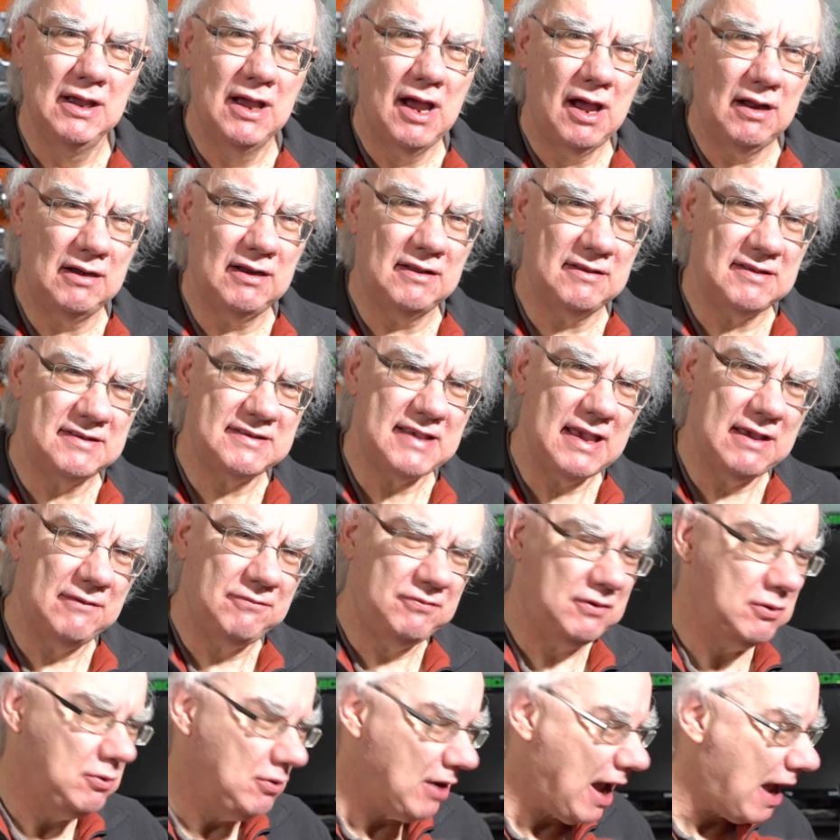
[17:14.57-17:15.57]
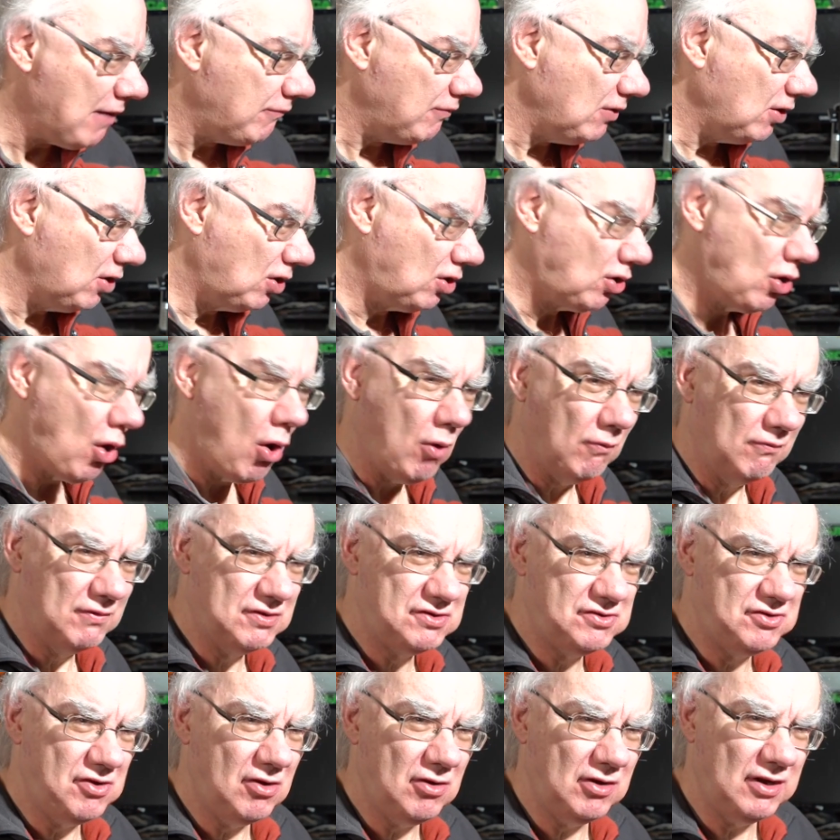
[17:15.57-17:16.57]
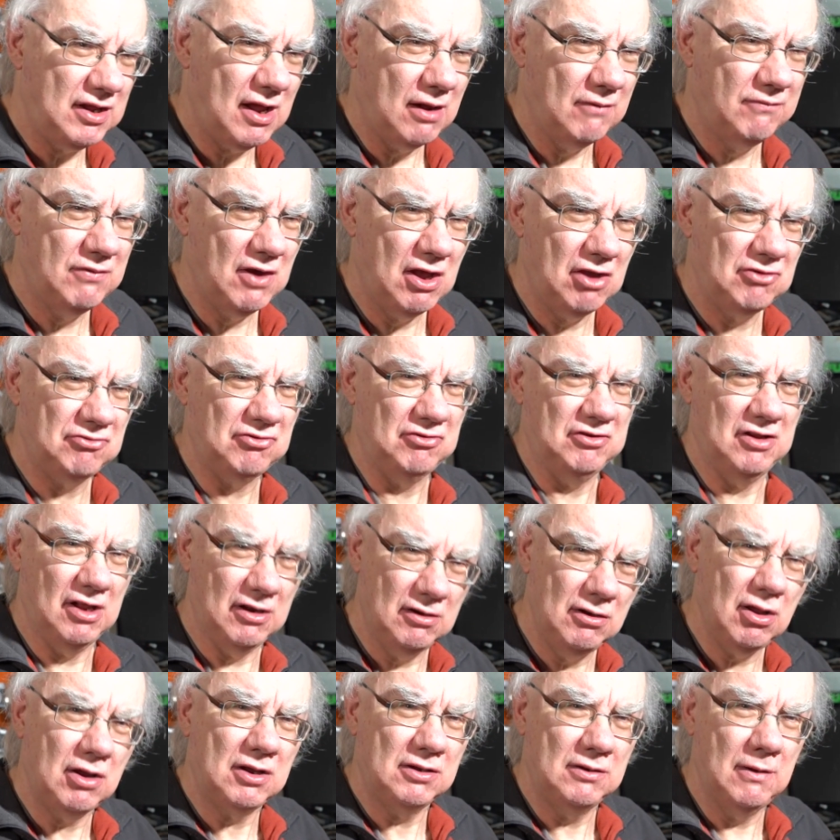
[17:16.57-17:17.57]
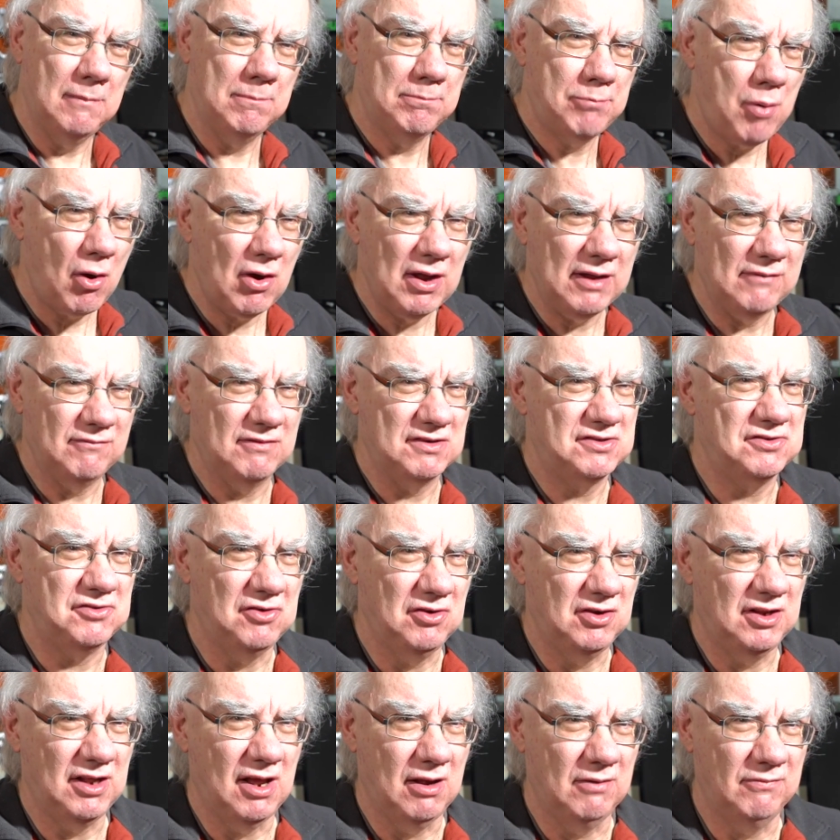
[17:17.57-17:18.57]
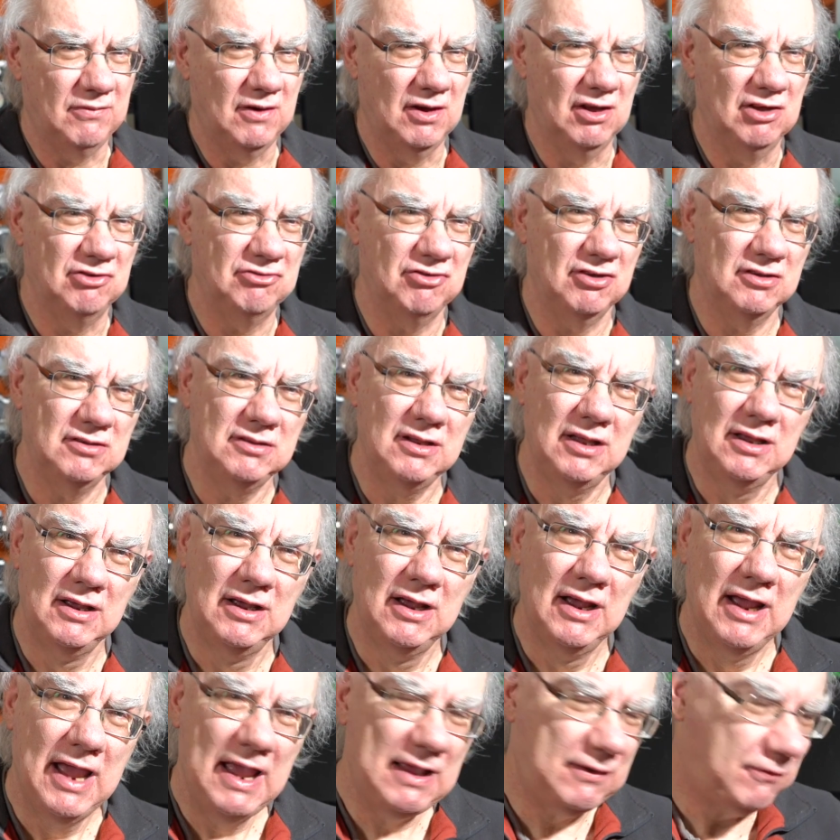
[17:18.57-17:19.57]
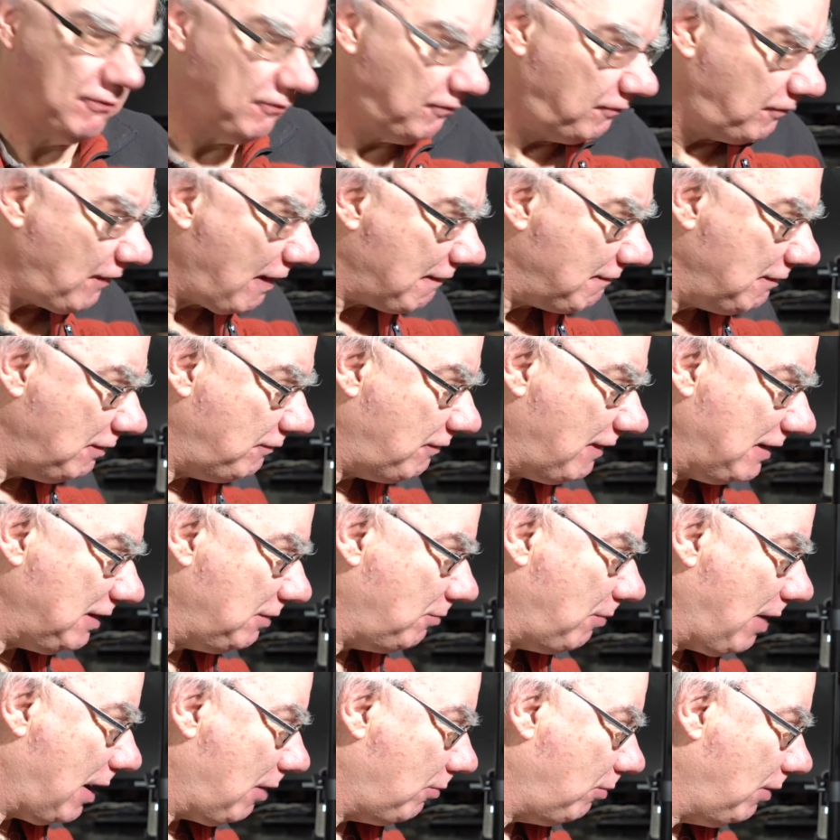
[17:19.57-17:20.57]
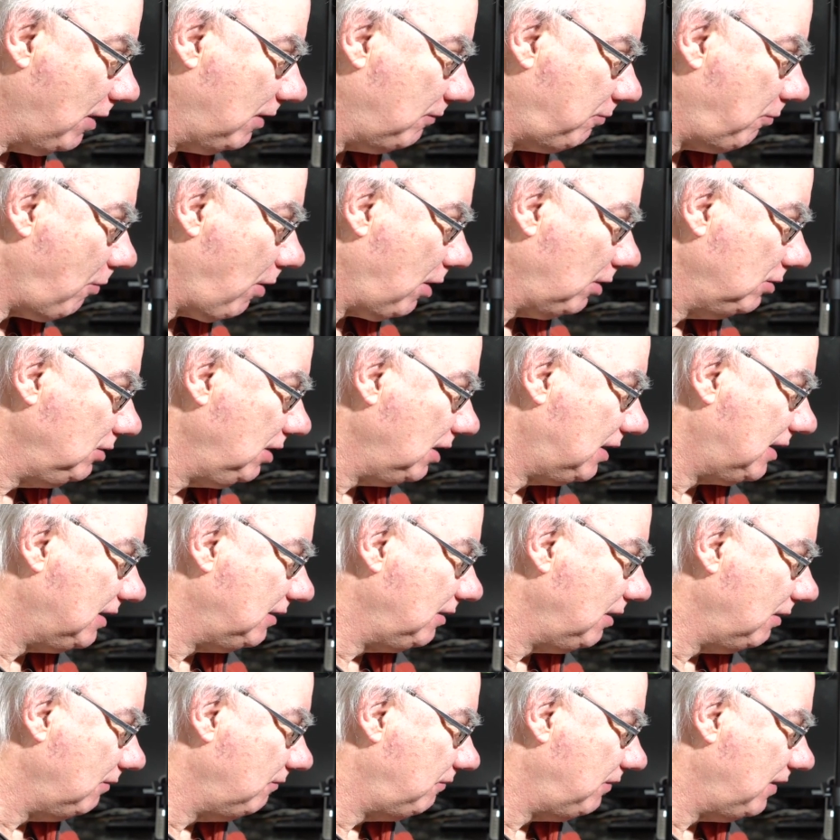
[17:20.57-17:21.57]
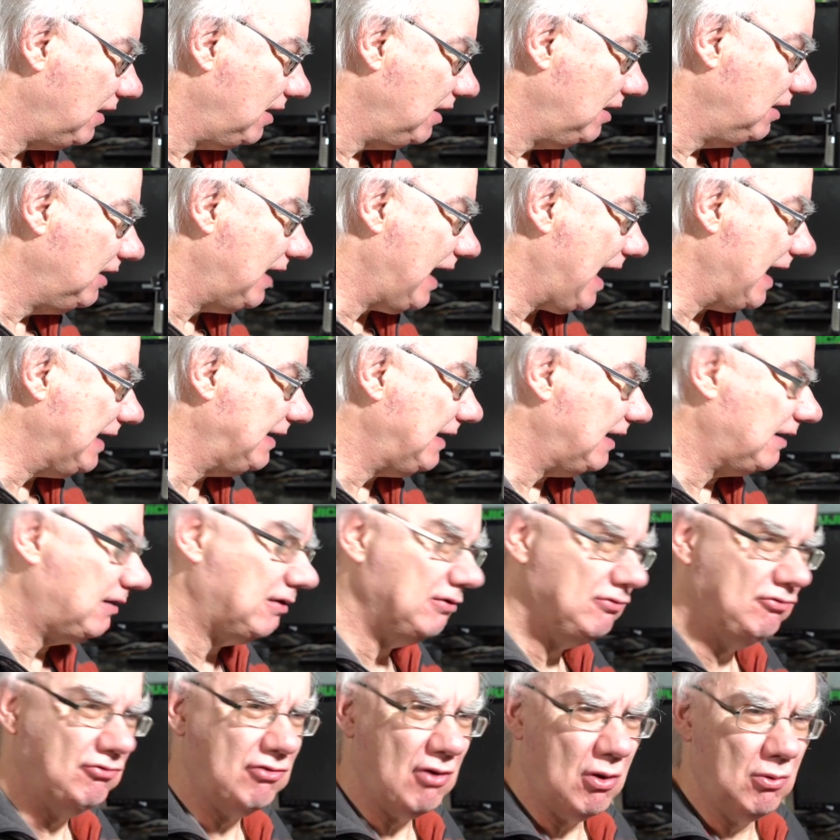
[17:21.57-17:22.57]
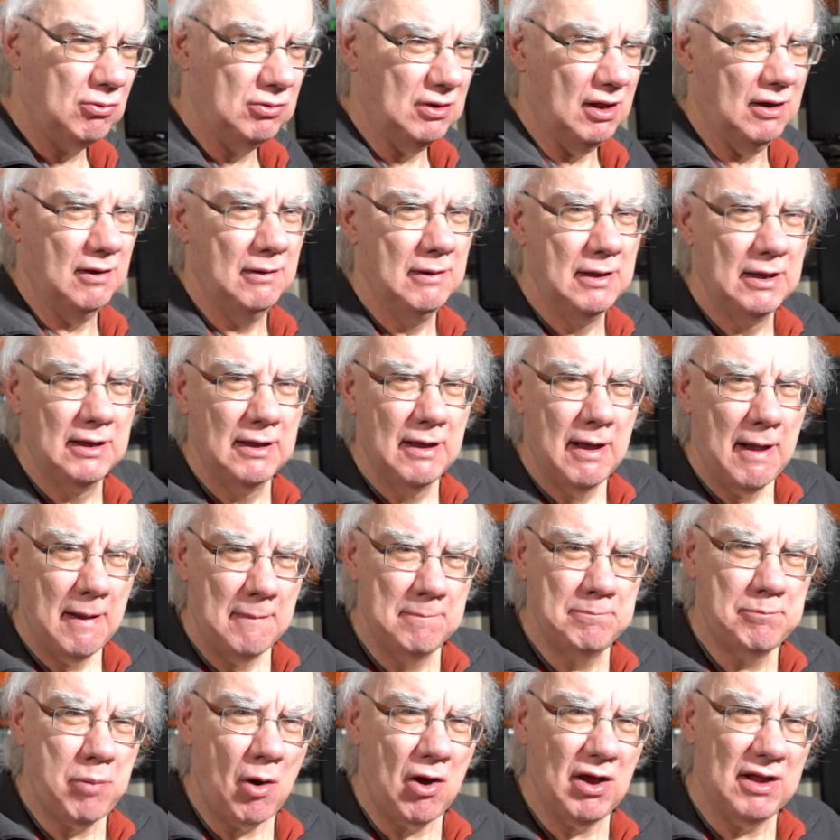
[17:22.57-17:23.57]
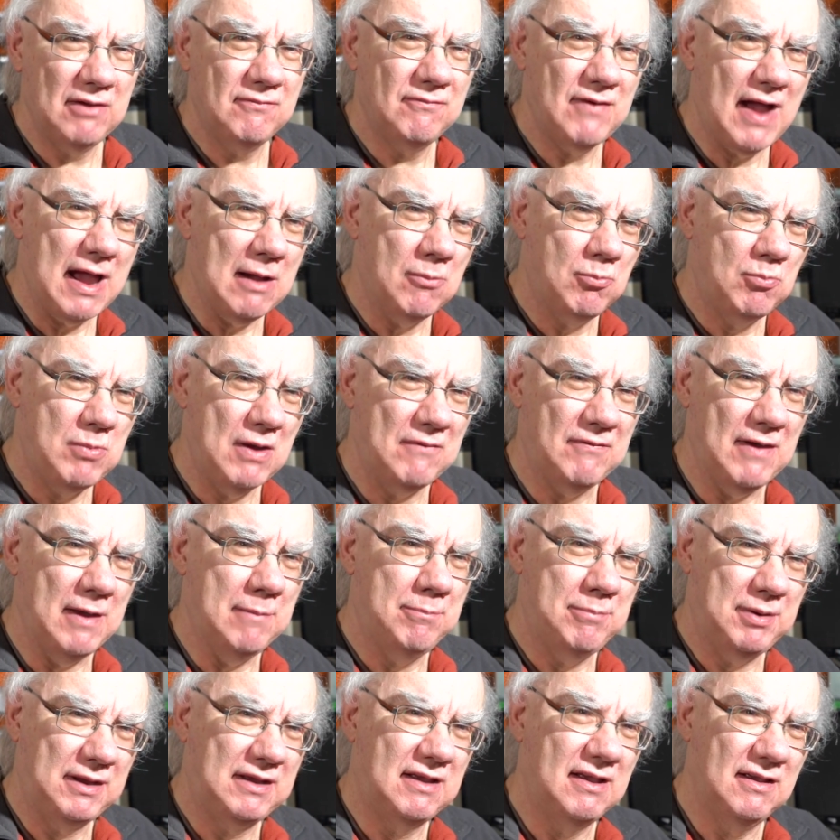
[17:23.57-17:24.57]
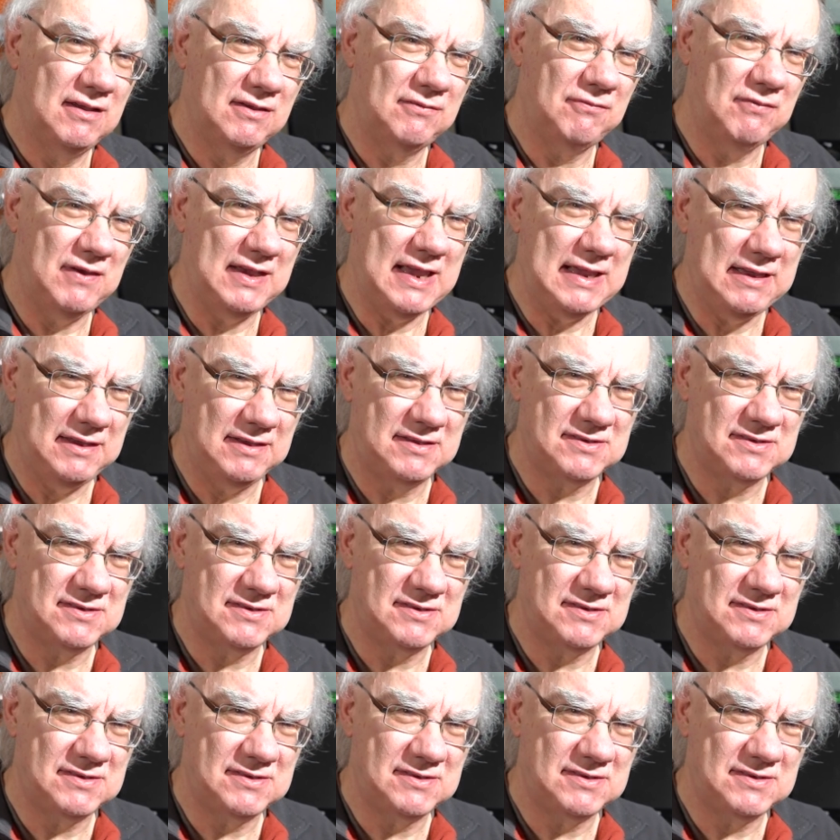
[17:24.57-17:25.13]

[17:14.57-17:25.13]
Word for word: And as I say, if you haven't got the Studio version, you're looking at buying the Studio version, it's very, very well worthwhile looking at the edit controller and buying that with it, because the